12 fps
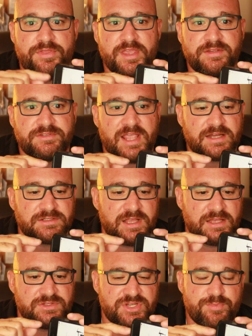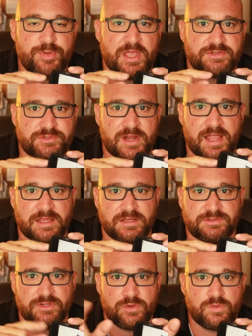this actually has GPS
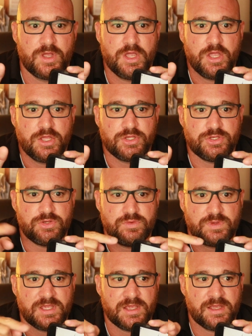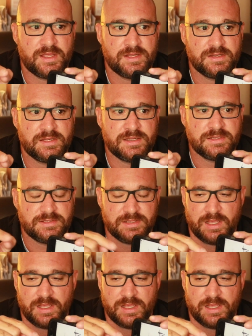tracking, so you can